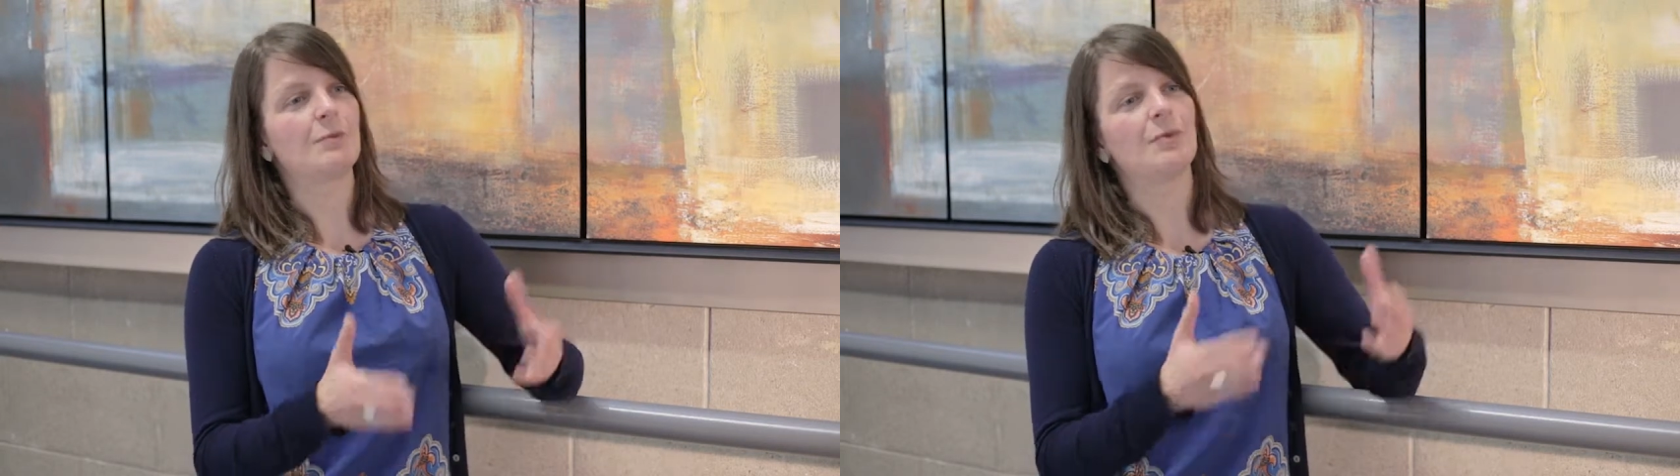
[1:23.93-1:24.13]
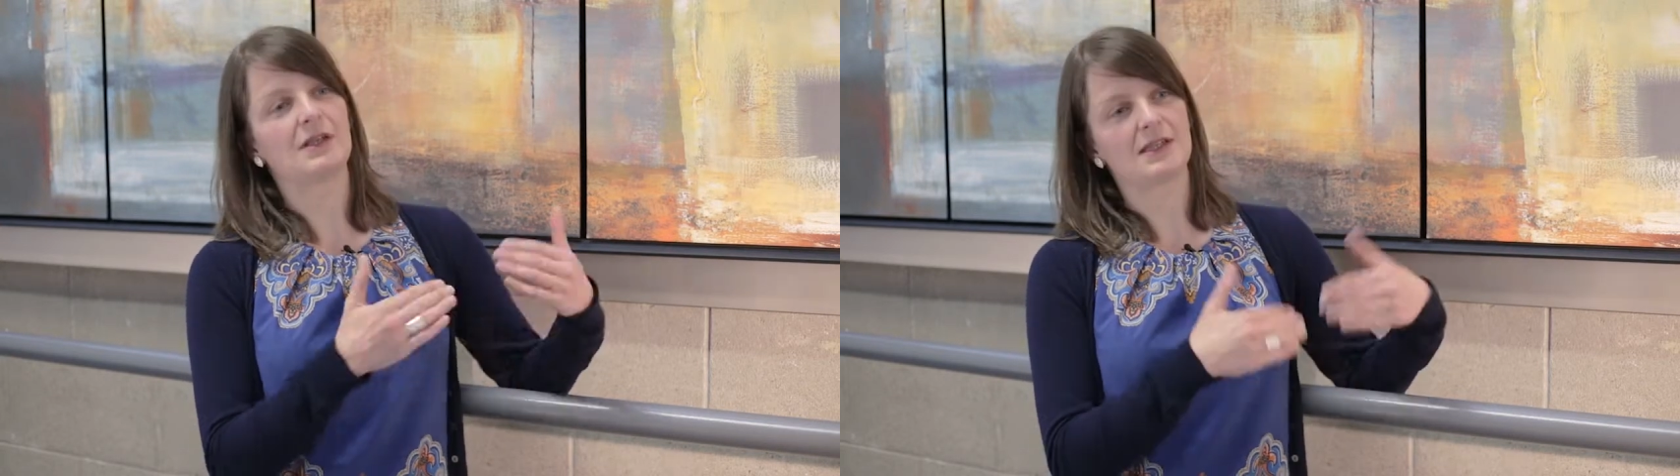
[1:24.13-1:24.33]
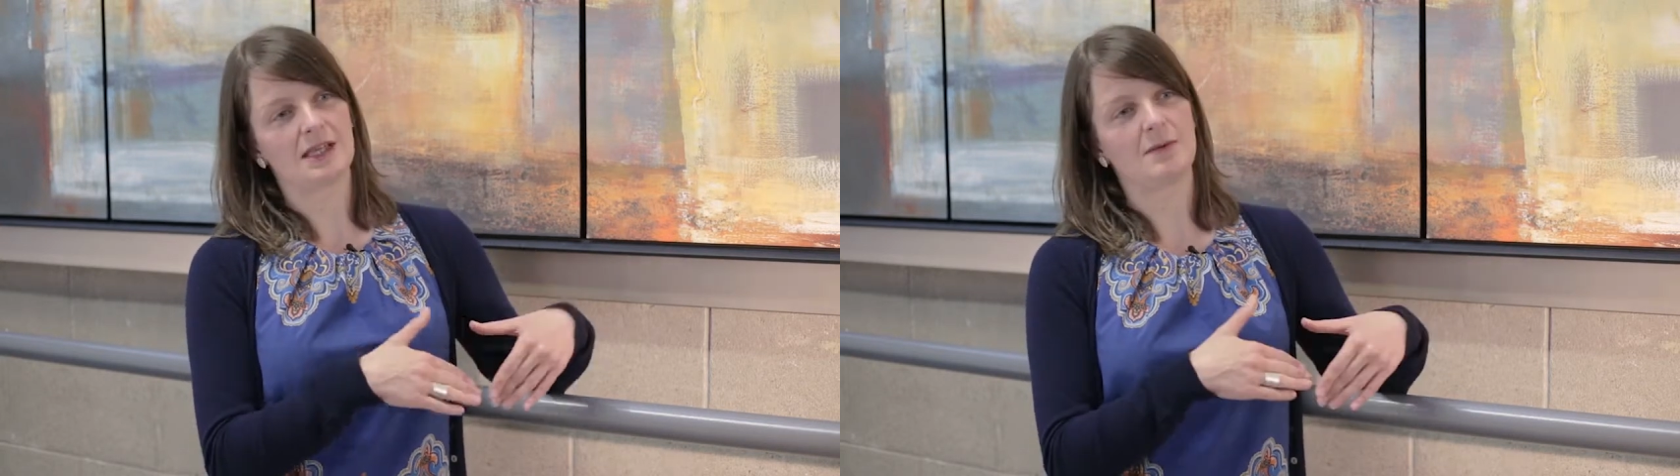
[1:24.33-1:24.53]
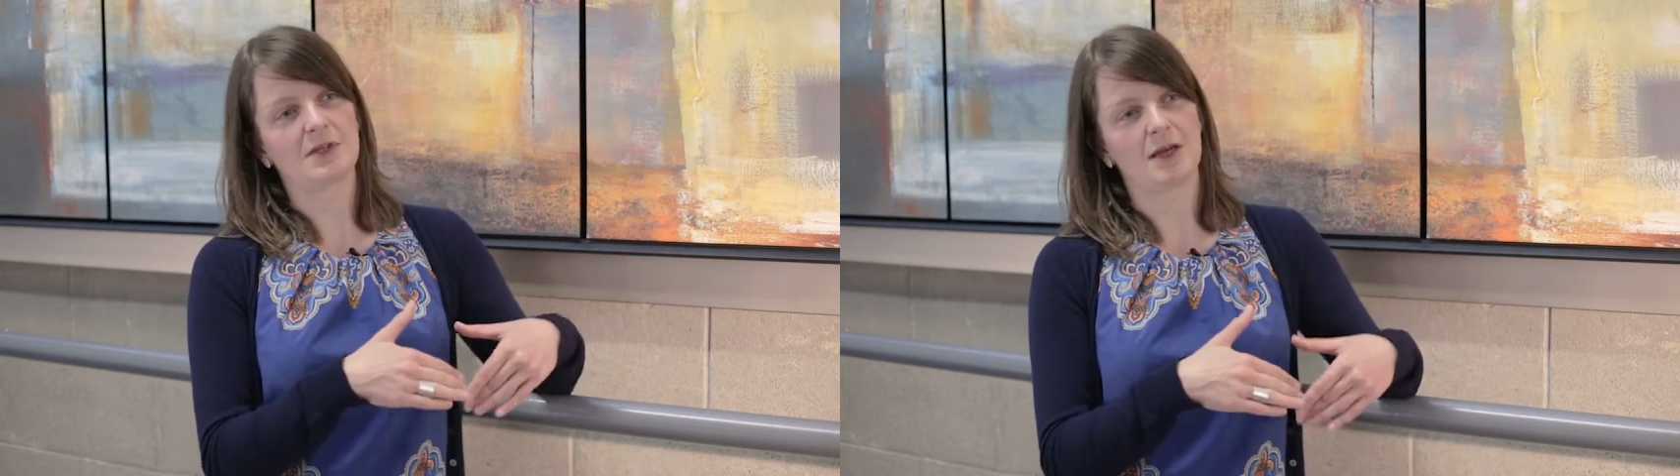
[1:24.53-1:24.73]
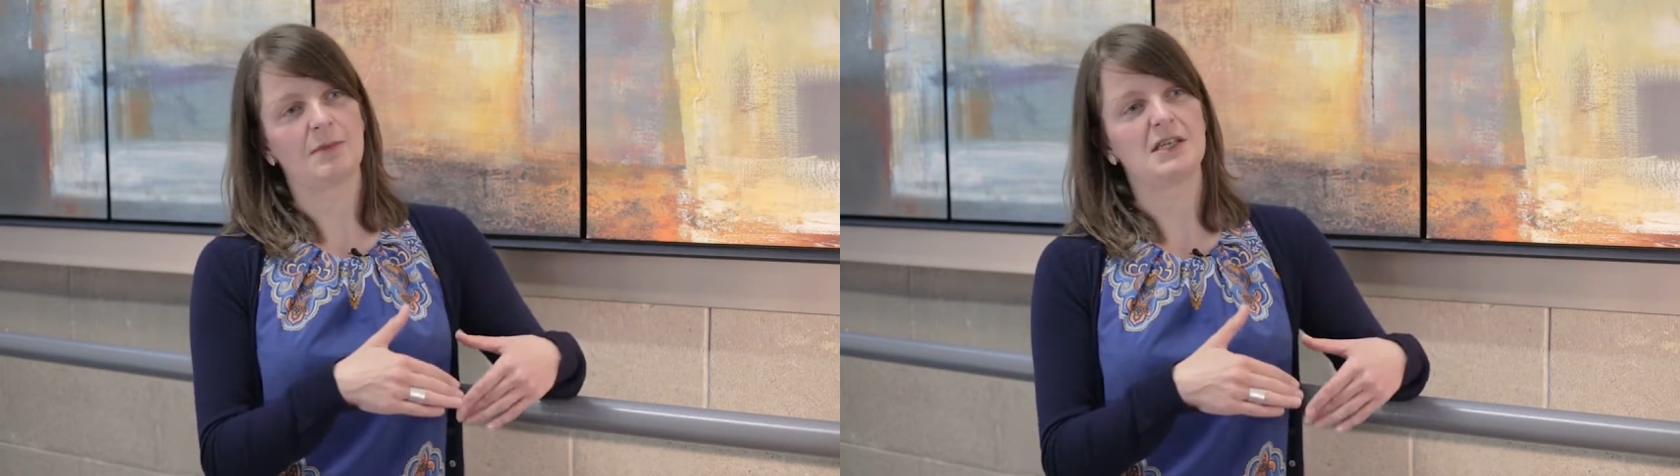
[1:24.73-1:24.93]
but at the same
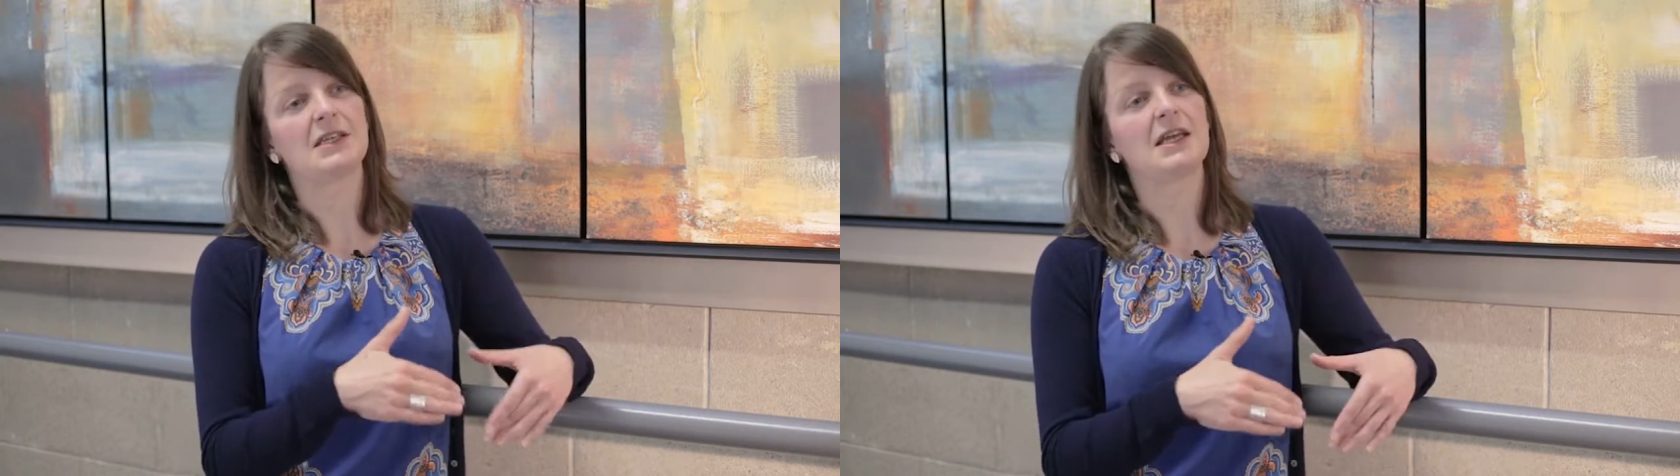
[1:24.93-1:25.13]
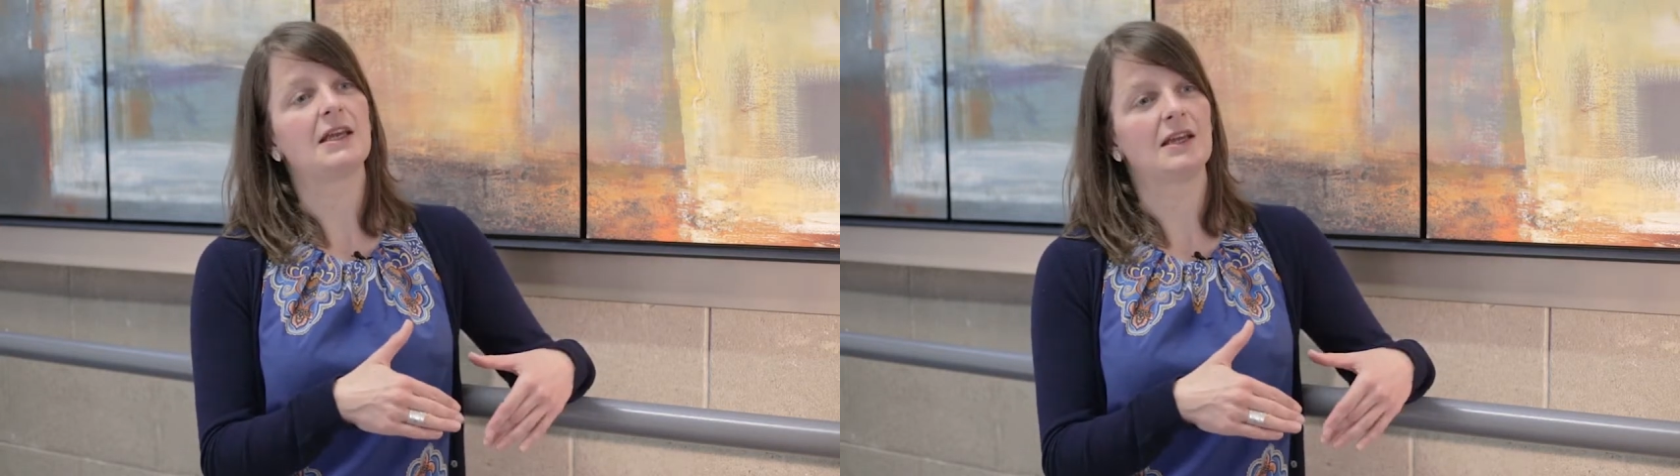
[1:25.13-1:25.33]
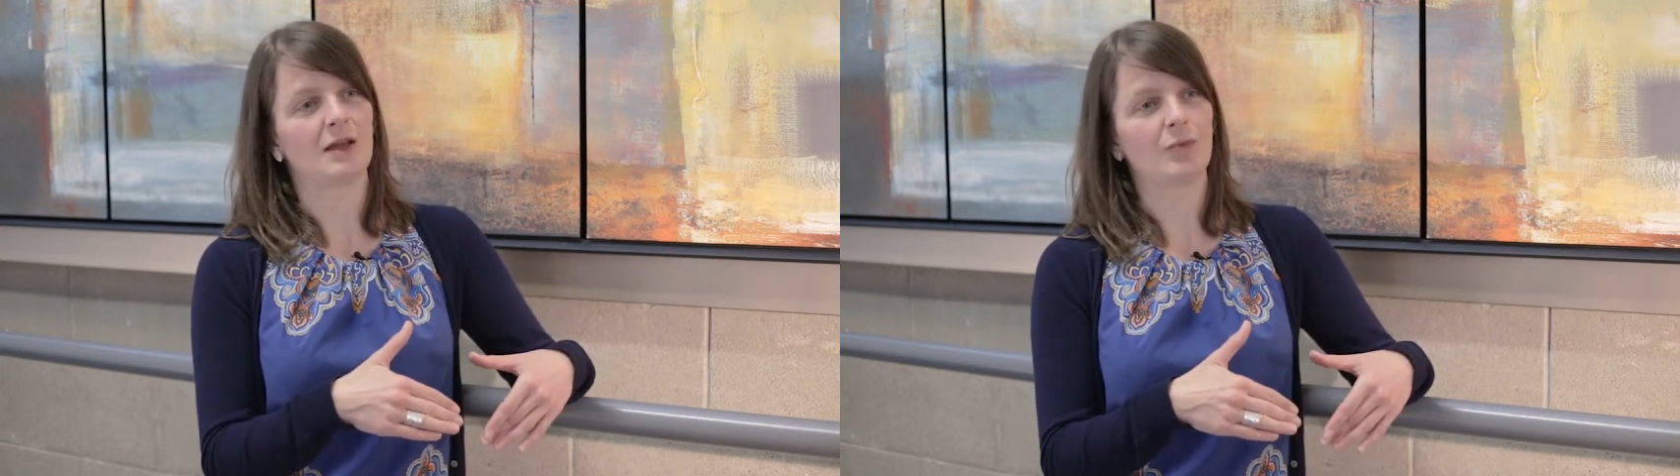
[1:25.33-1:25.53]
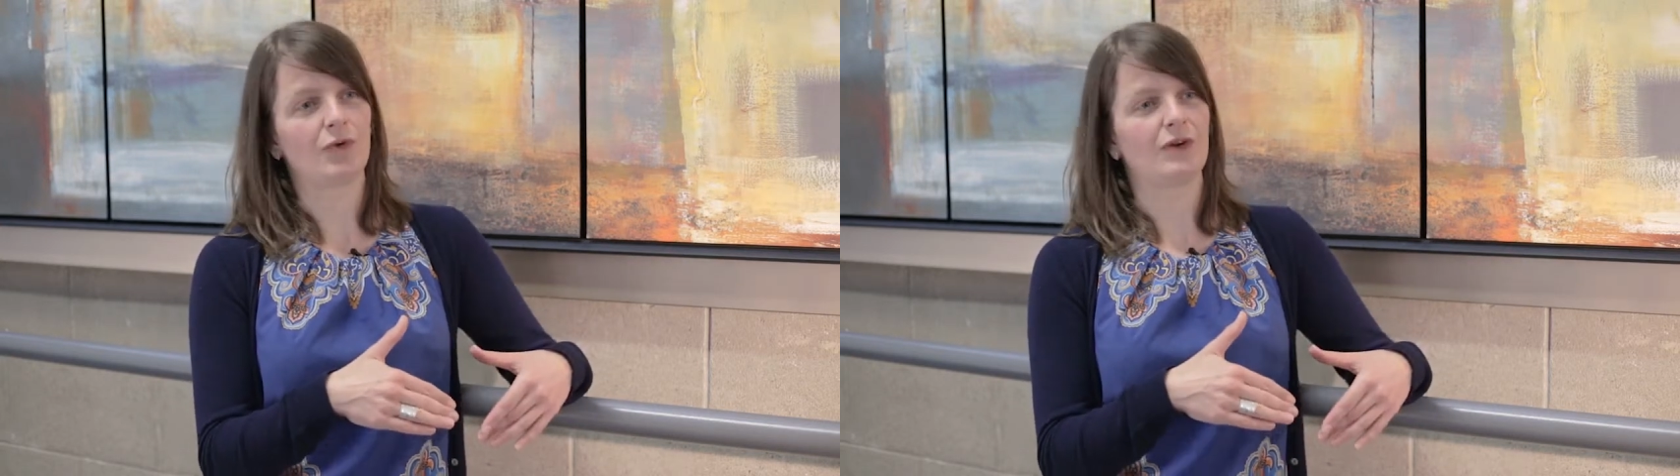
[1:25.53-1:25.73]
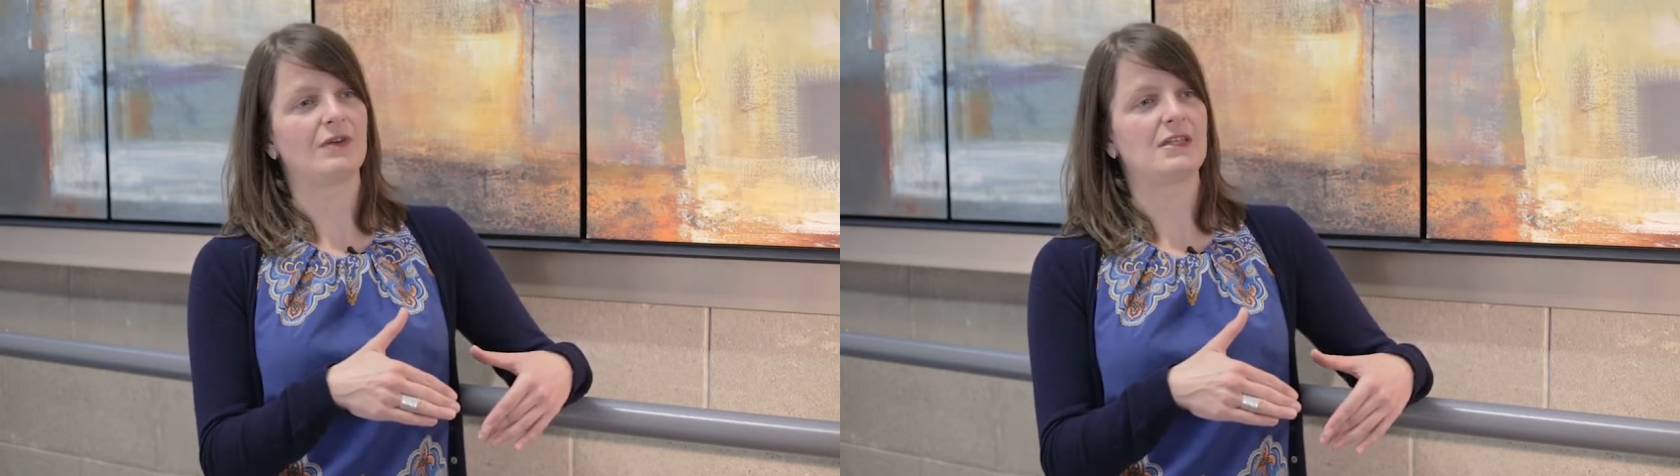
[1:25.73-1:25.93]
time maintaining their
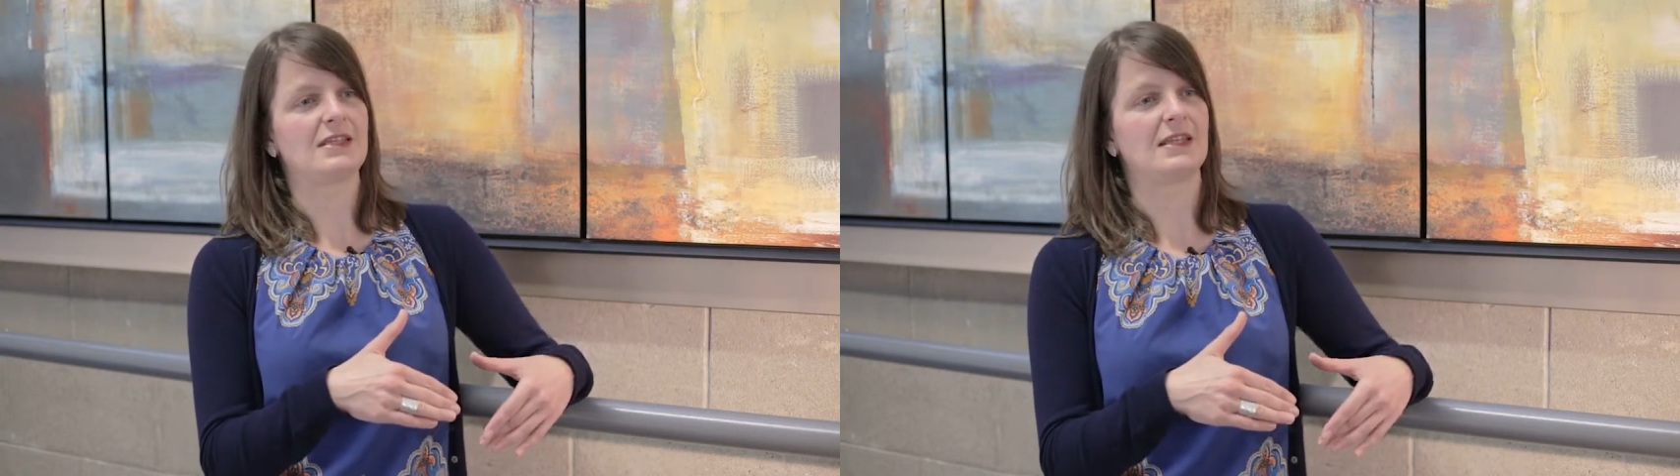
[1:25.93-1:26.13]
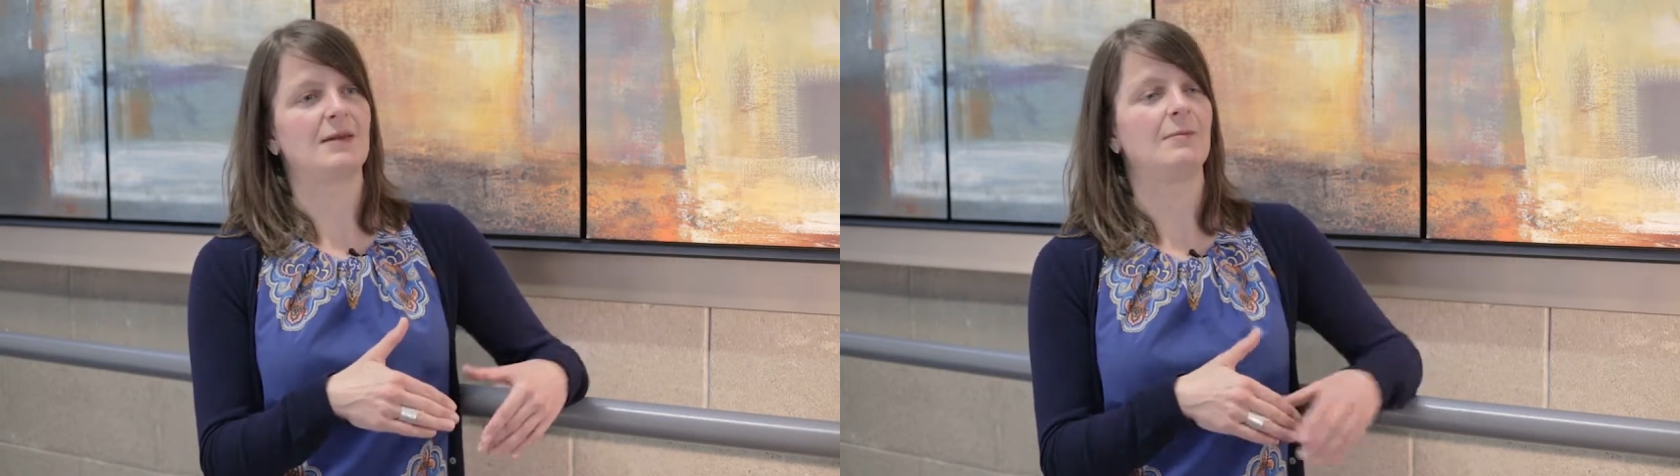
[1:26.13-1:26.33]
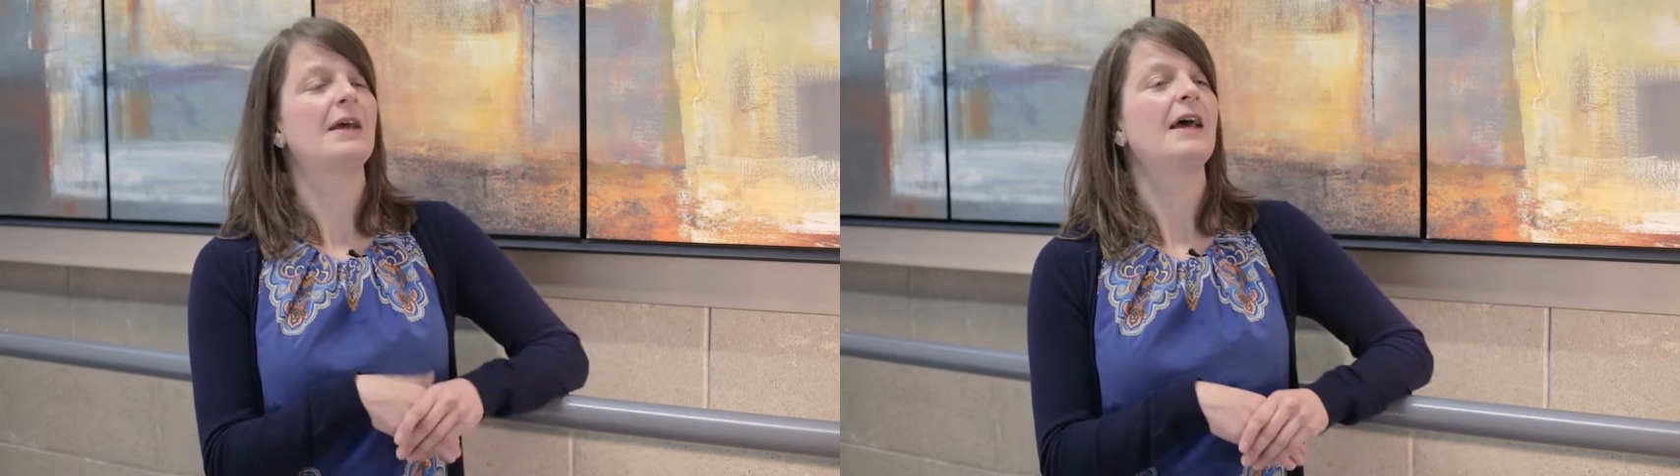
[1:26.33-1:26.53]
previous theme.